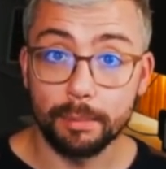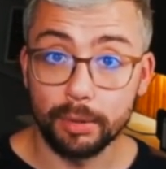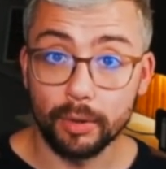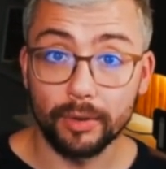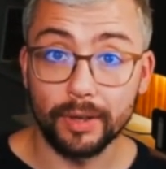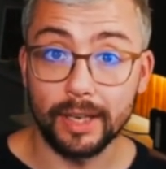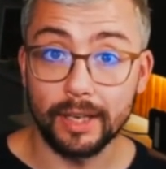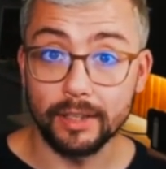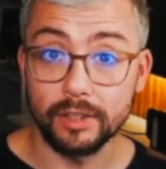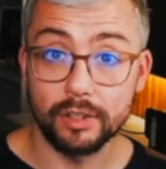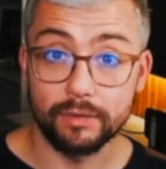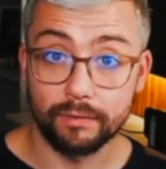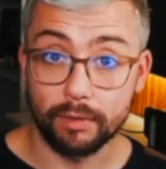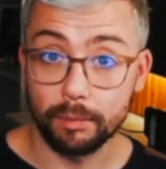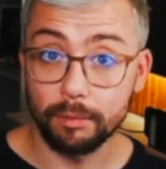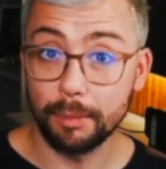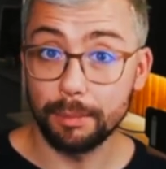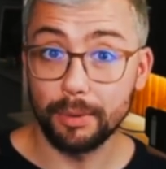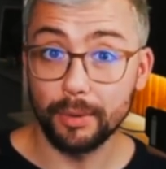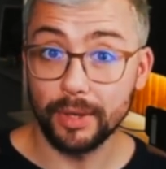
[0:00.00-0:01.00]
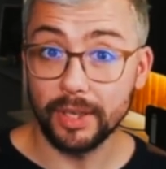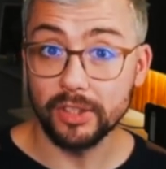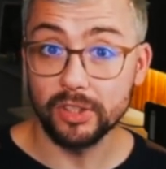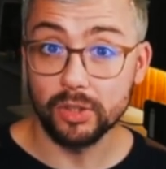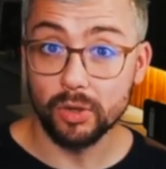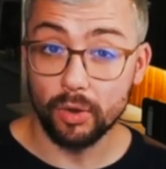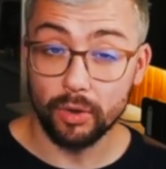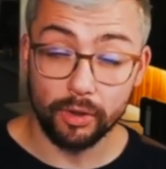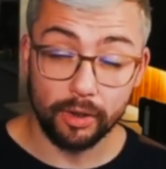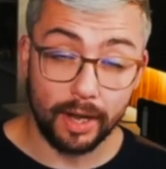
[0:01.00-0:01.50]
plugins from the plug
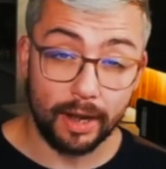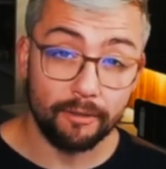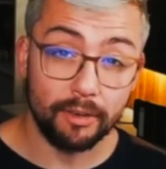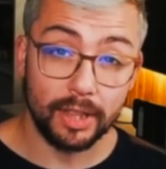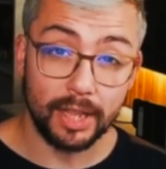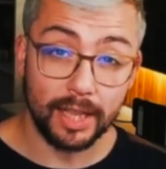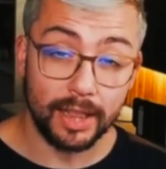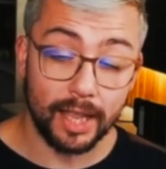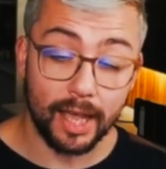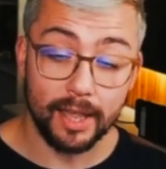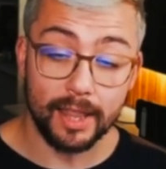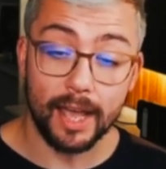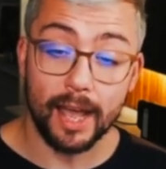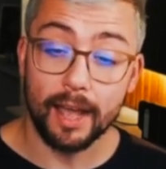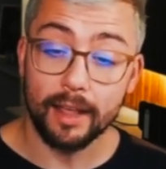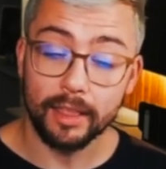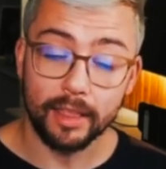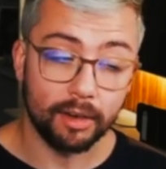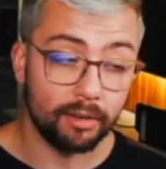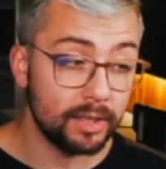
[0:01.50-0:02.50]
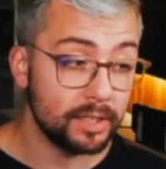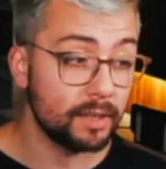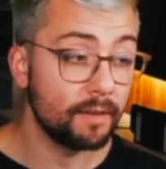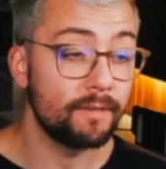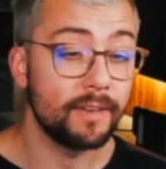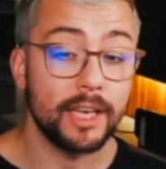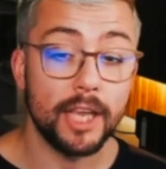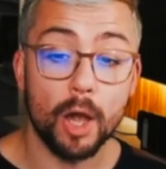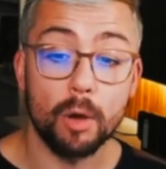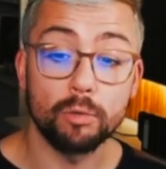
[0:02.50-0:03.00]
installer and everything like that, there is a
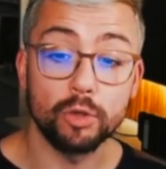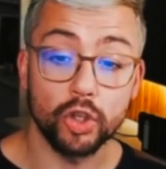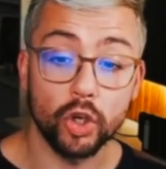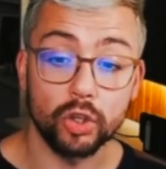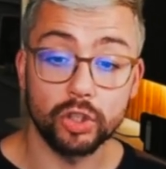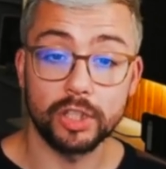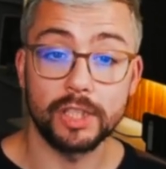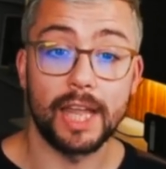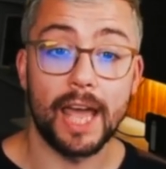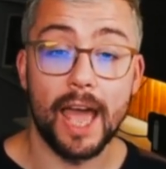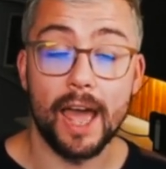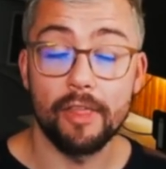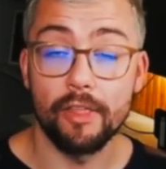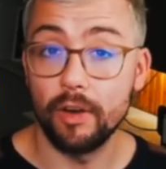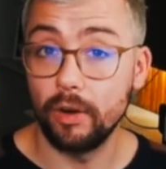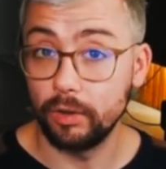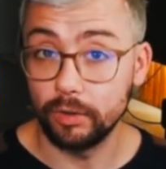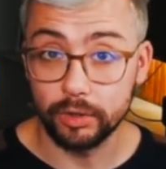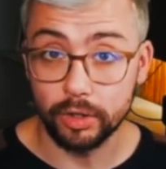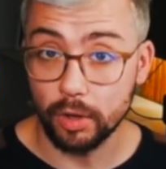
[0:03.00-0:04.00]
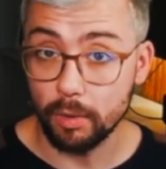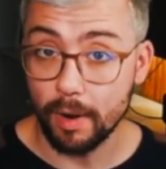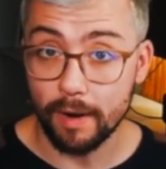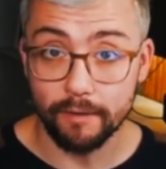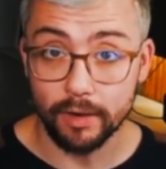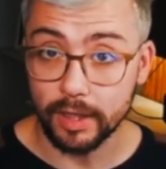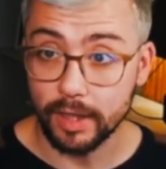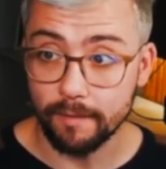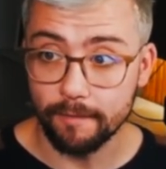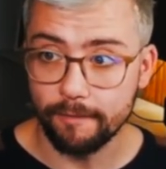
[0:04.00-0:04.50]
video just there that'll do
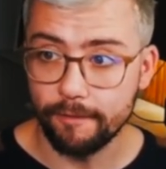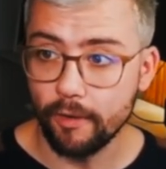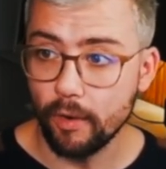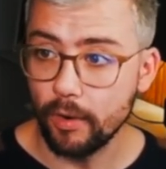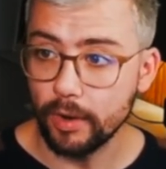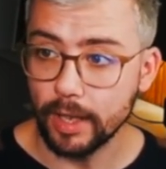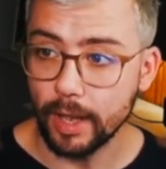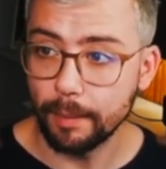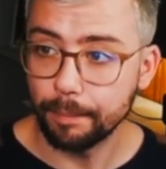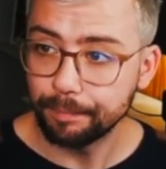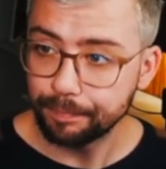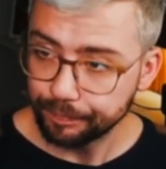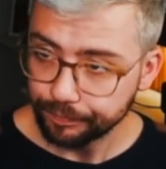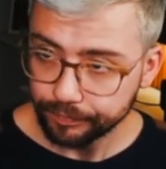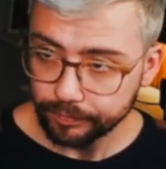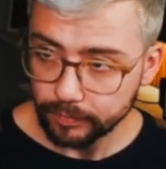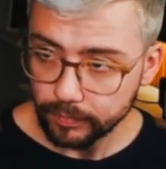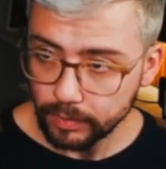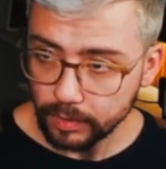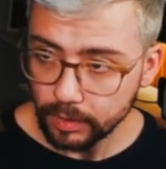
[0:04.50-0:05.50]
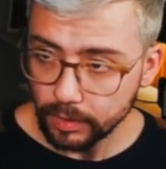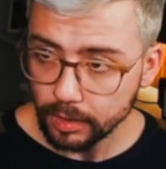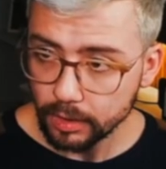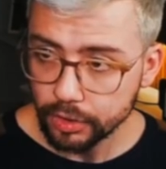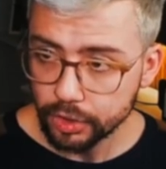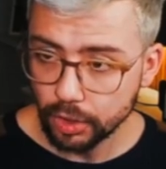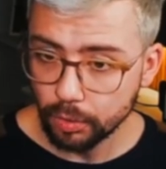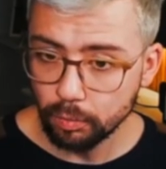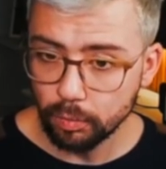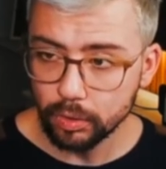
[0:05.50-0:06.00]
everything for you.
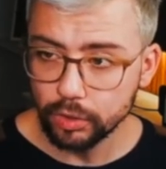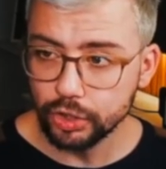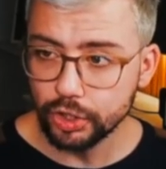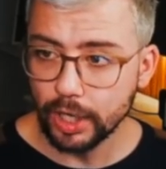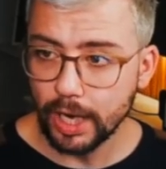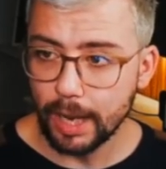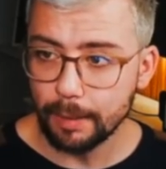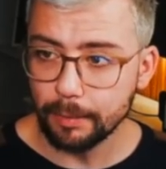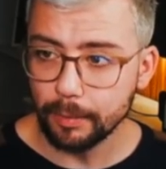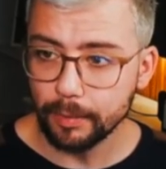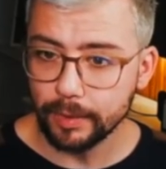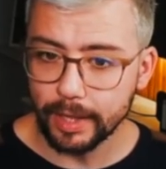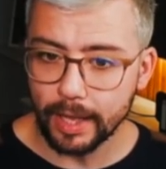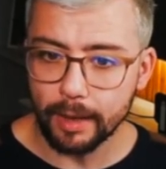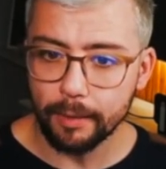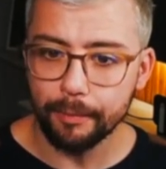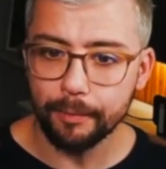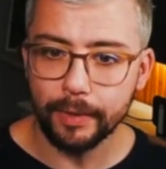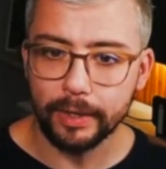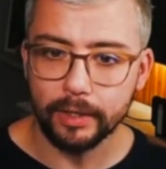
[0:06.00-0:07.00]
So once you're happy with that, we